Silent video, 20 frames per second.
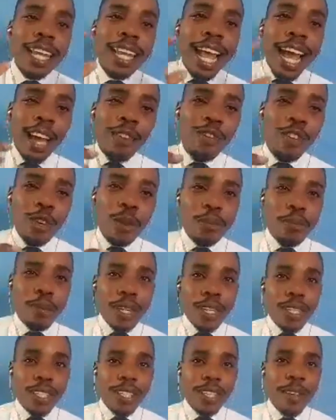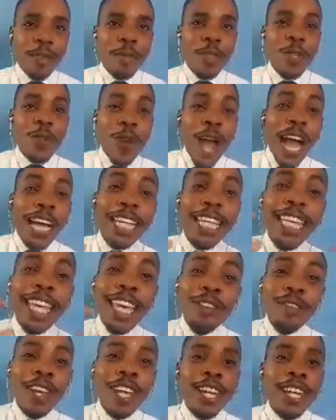life your best. You are
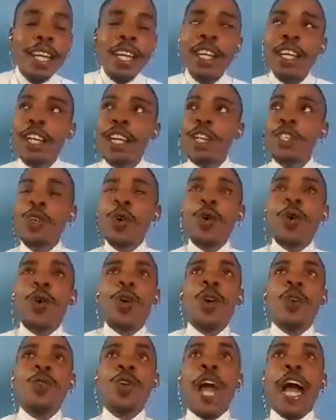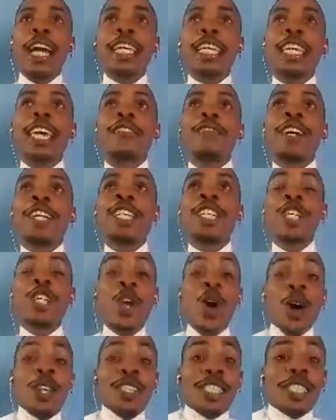giving
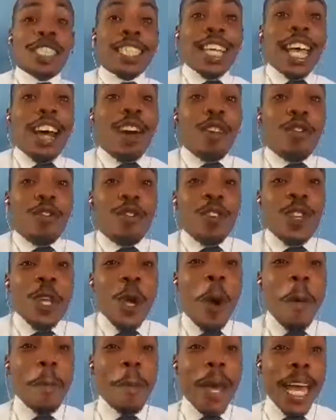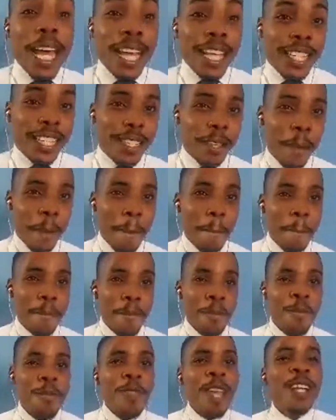yourself your best.
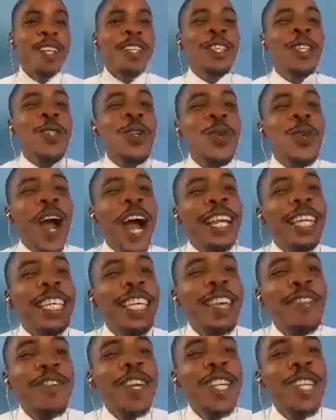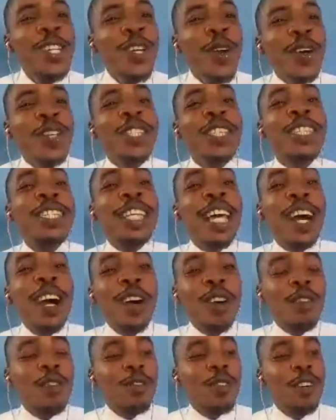You are giving
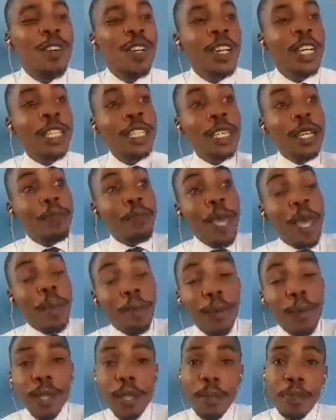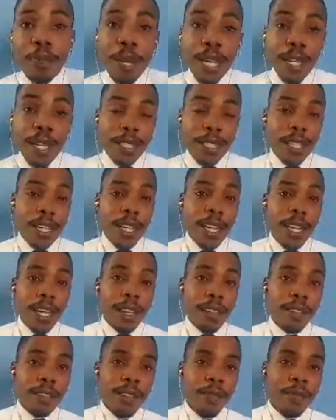yourself, people, the best in life.
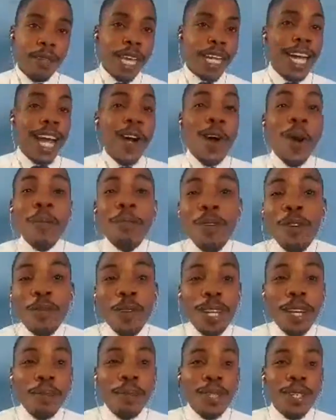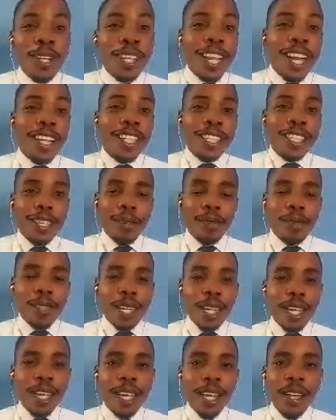And I hope you've been able to learn
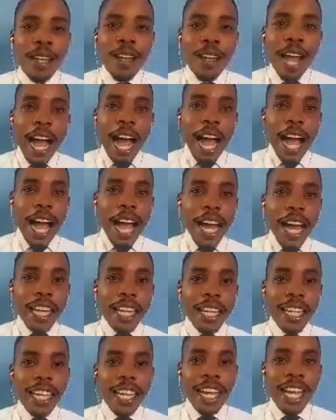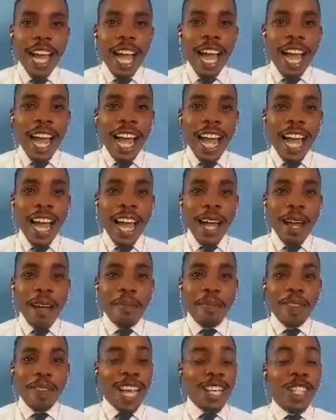something. And
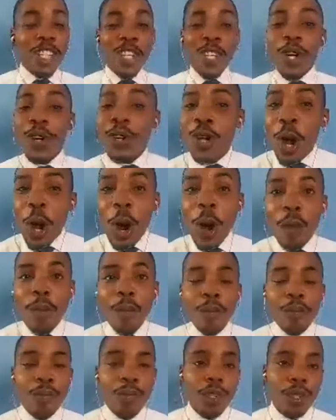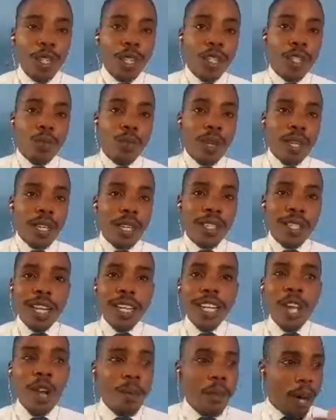as you go this week, it's a
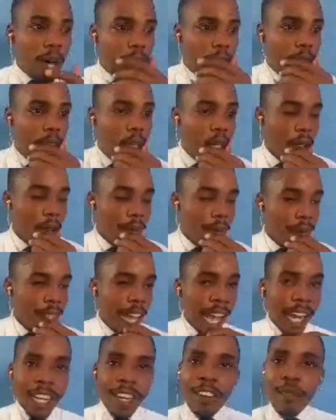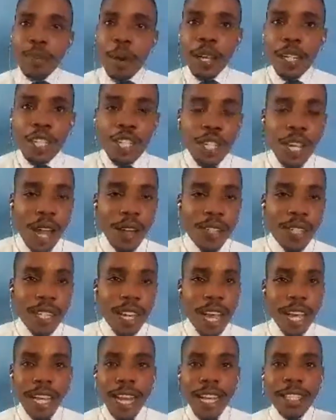new month, and everybody's shouting.
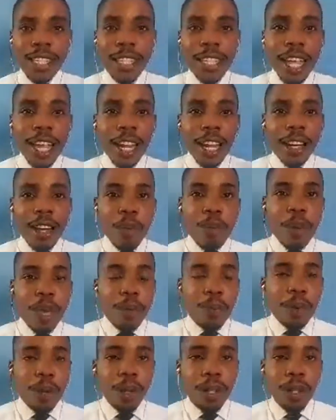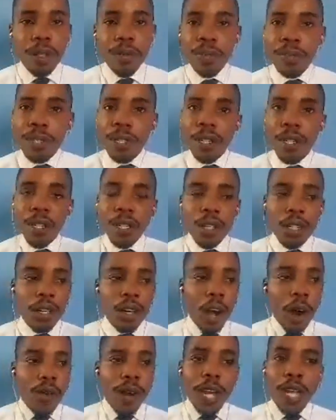I can see a lot of people
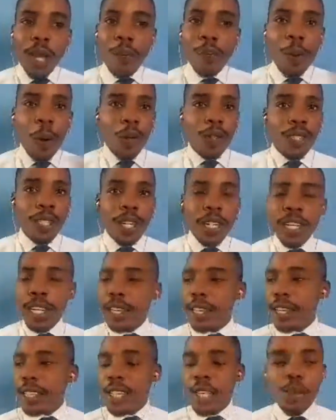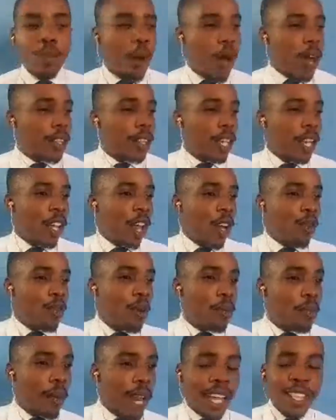already posting in this month, the Lord will
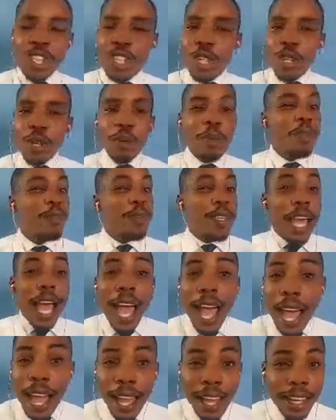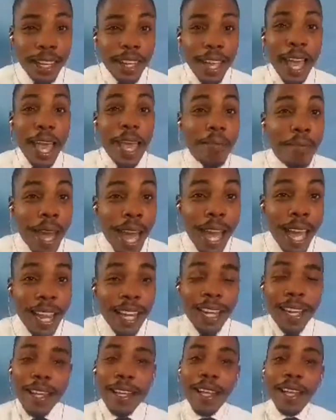bless you. Yeah, amen.
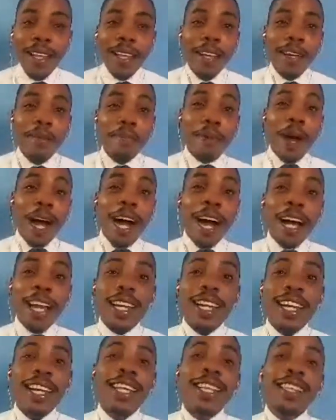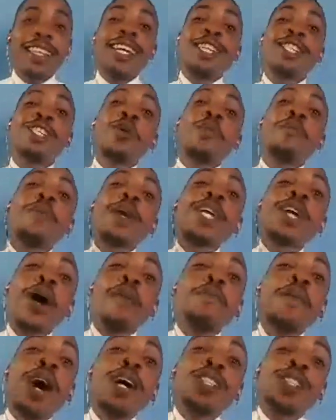But this should be your
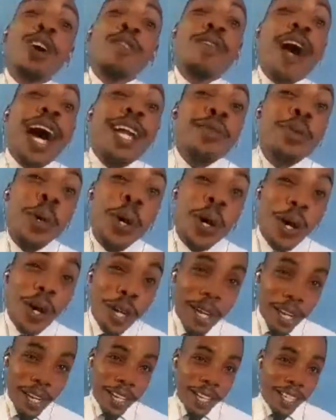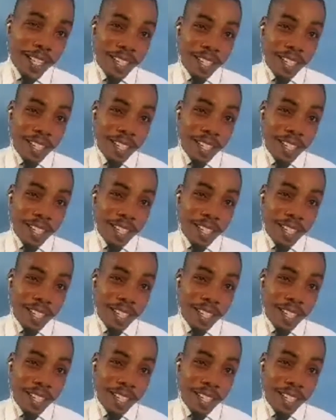month of hard work.